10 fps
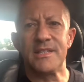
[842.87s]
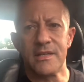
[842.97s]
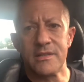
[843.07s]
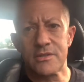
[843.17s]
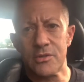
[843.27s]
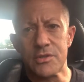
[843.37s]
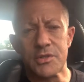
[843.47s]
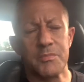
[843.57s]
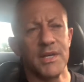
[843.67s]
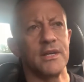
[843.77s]
it, so to
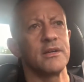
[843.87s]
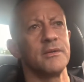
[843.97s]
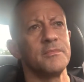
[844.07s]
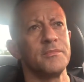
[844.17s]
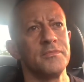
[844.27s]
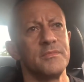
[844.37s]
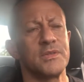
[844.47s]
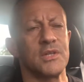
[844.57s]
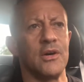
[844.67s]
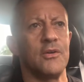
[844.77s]
speak.
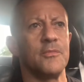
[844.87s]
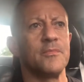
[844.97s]
So